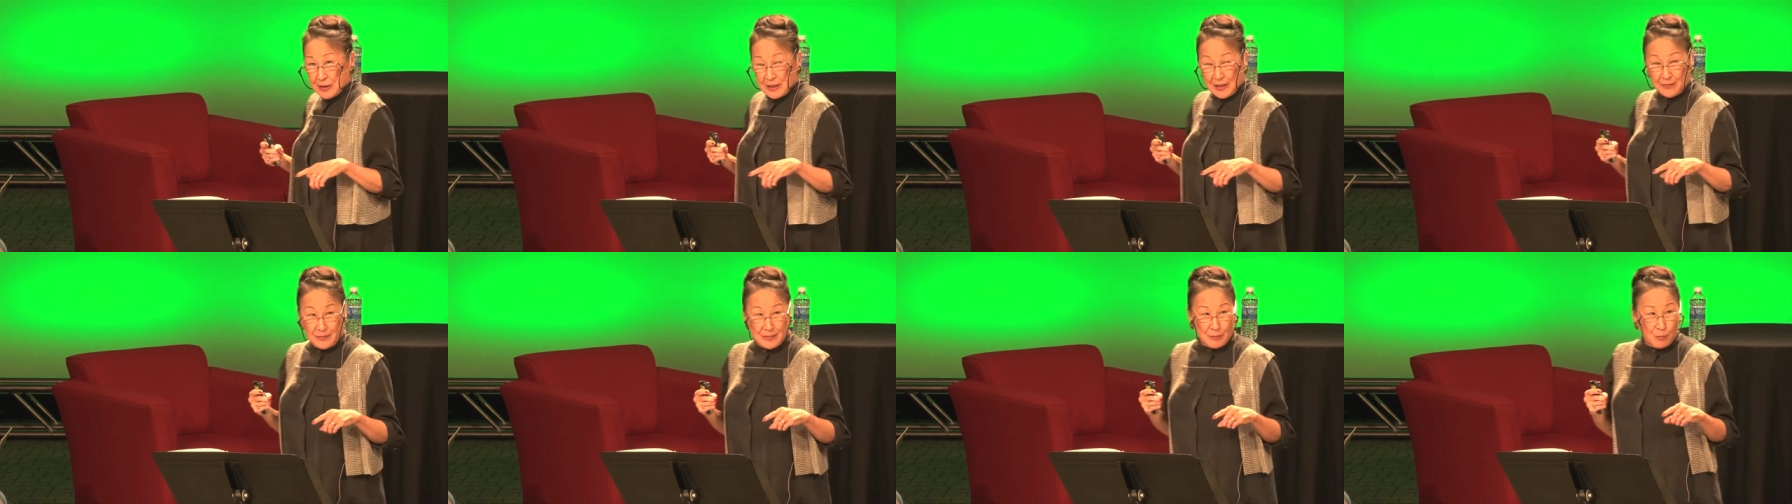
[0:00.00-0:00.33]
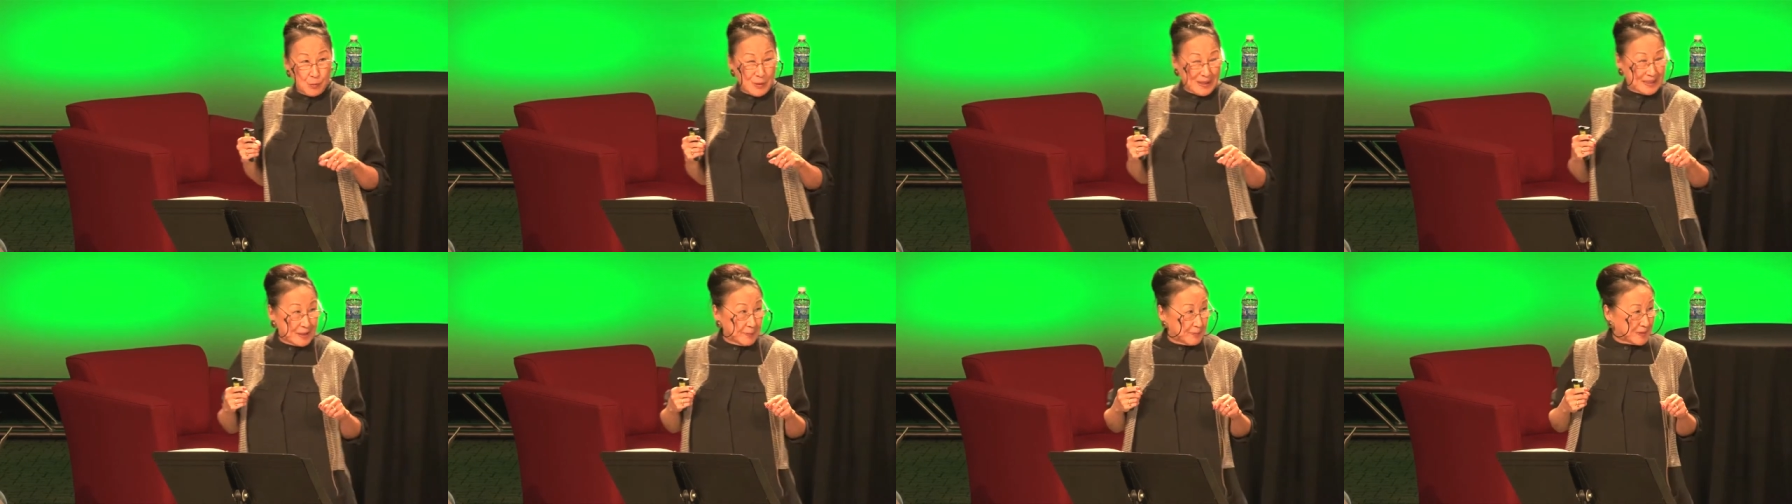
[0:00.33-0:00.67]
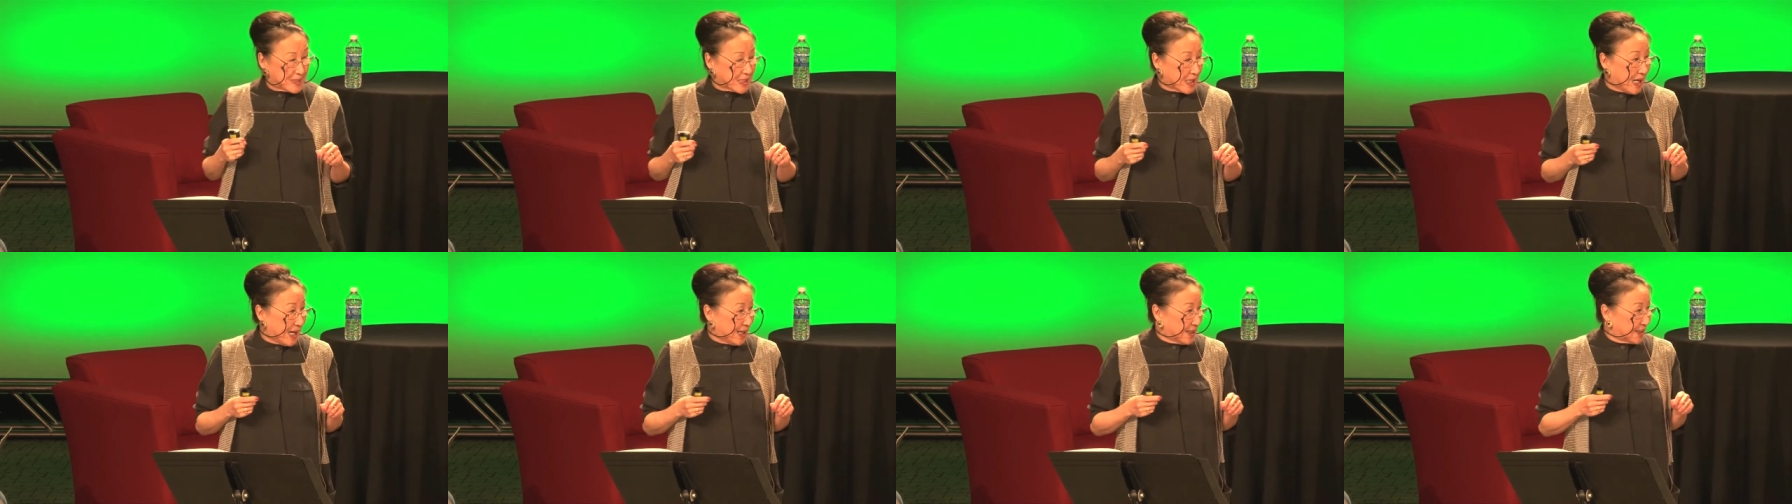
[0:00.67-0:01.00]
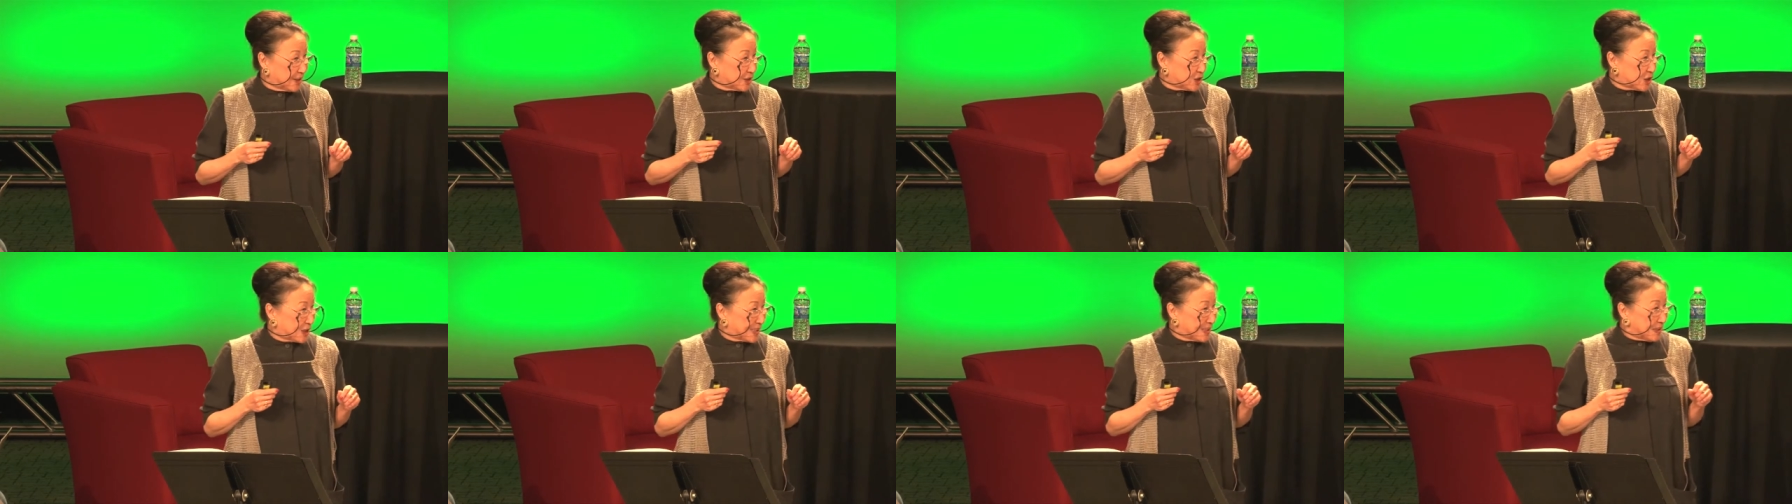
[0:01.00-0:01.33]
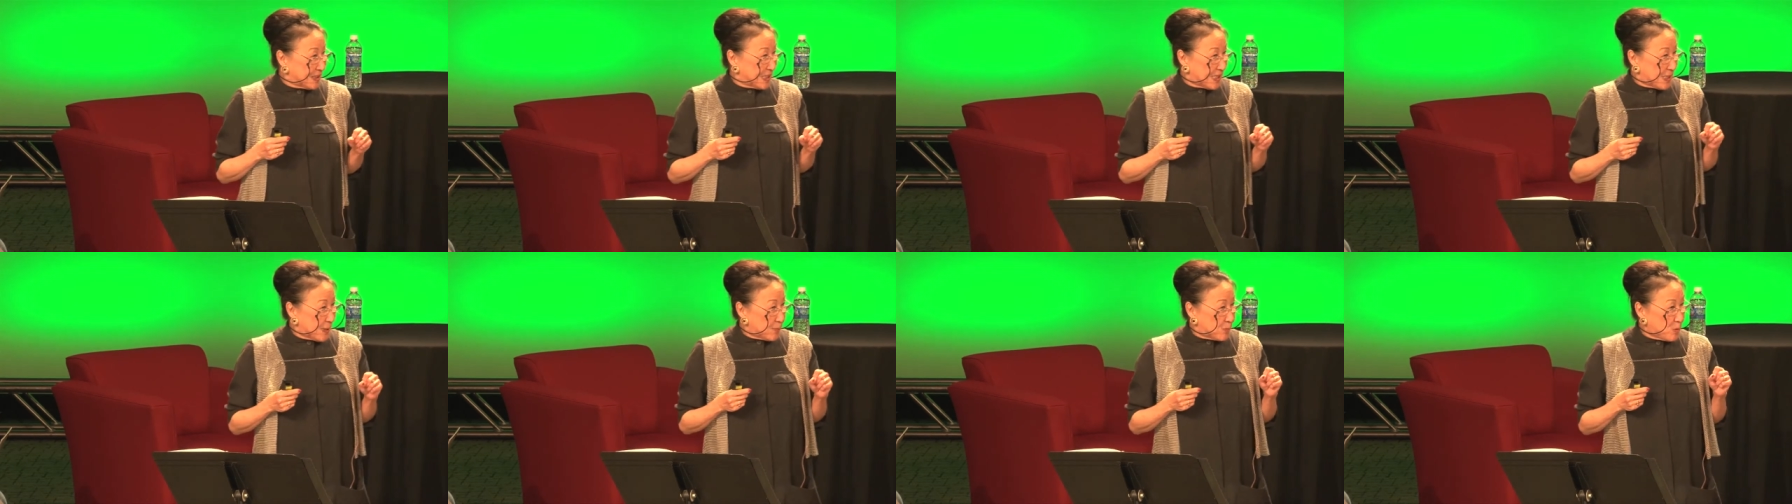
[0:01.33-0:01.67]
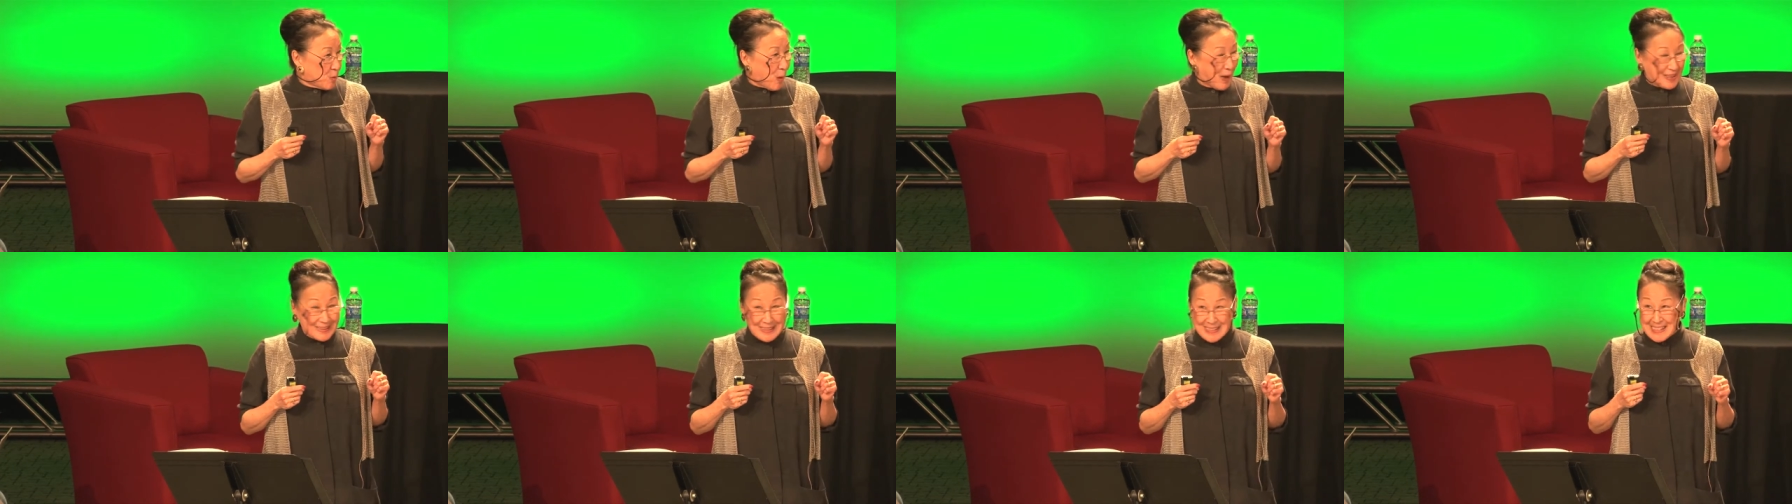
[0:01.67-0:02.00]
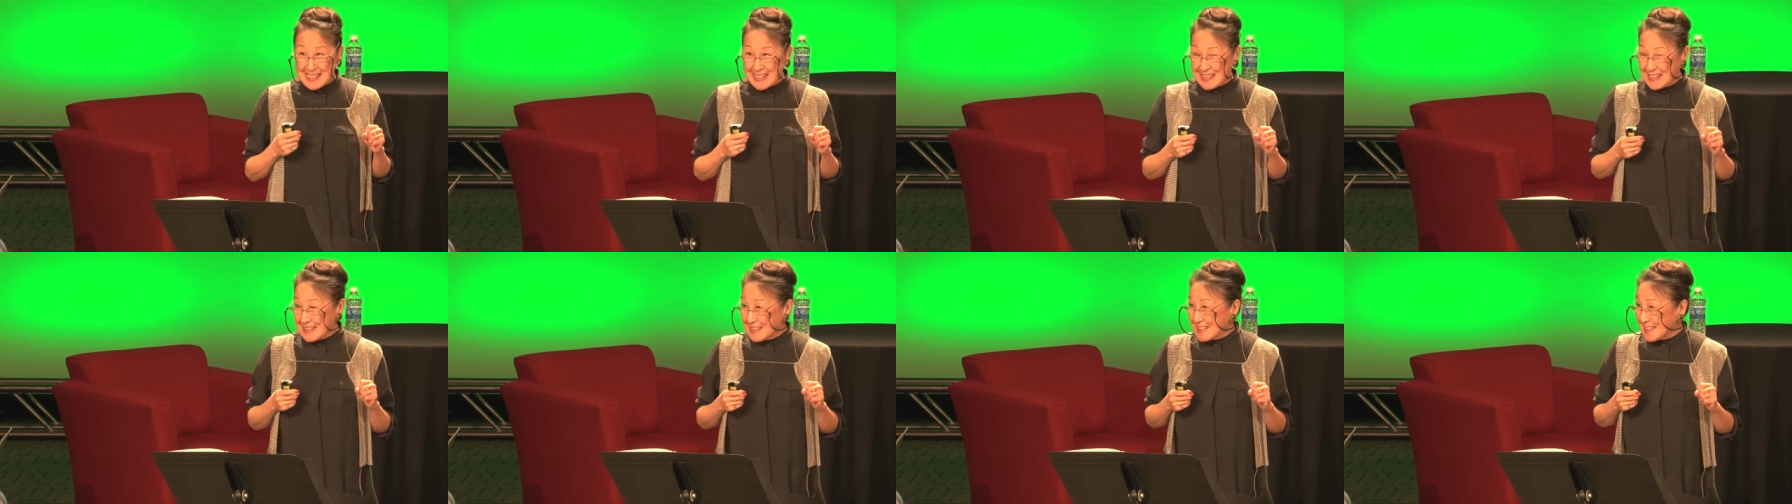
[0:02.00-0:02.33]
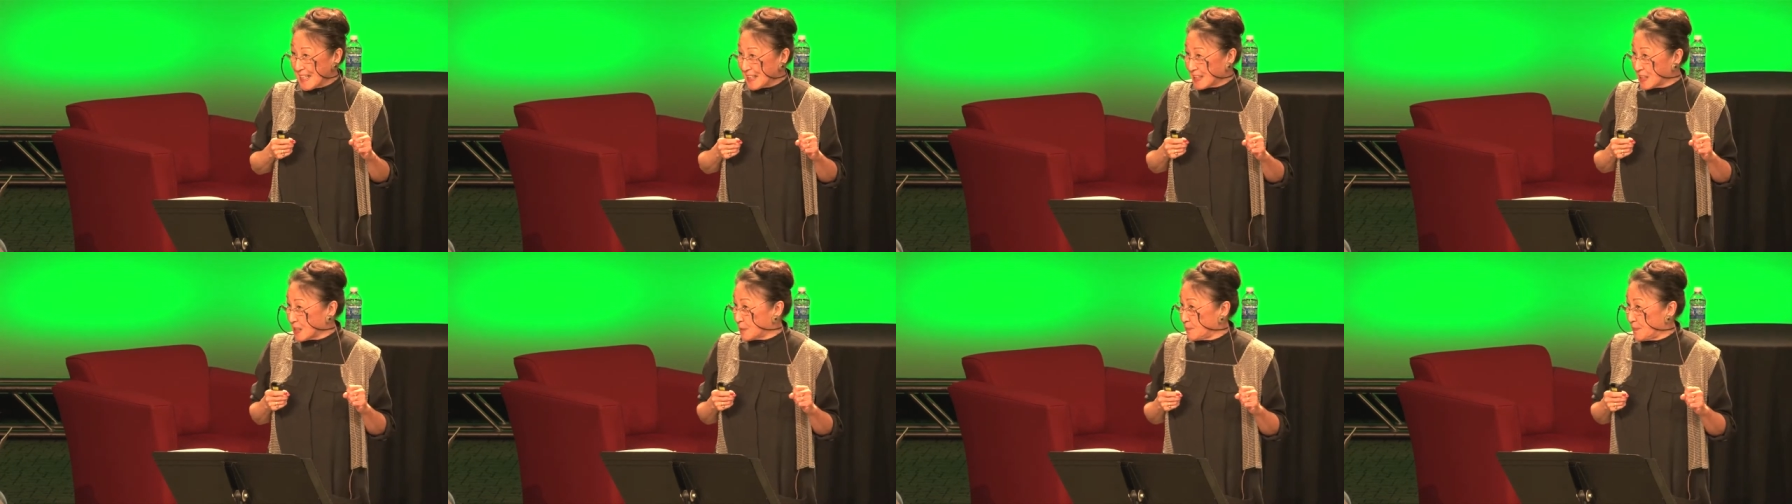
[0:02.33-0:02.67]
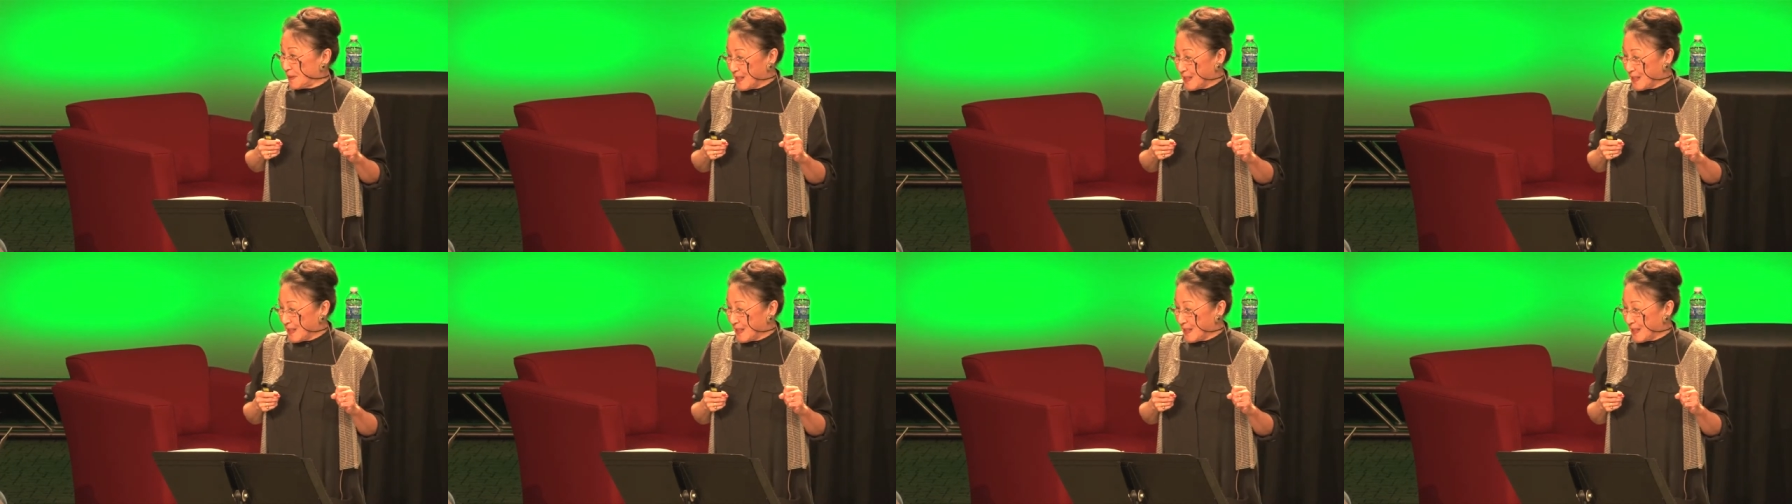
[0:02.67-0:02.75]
of Williams College ROTC cadets